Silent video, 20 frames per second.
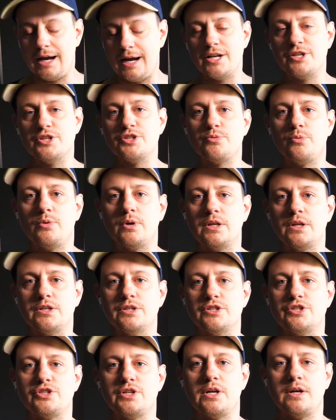I just wanted
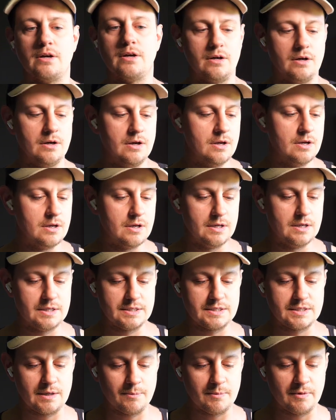to share
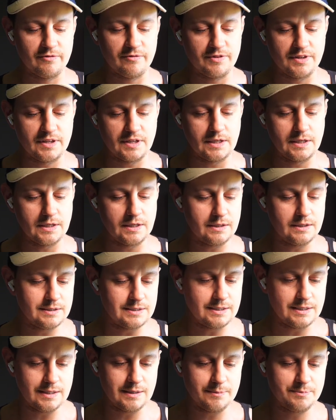some of the
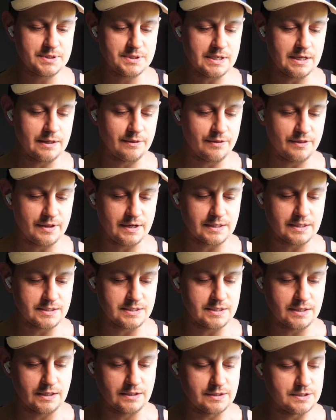tips and things
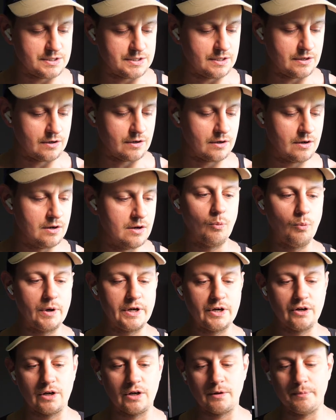to consider
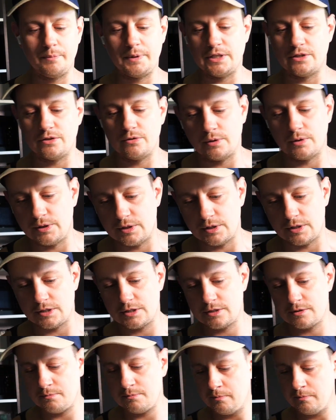when you're going to be doing this.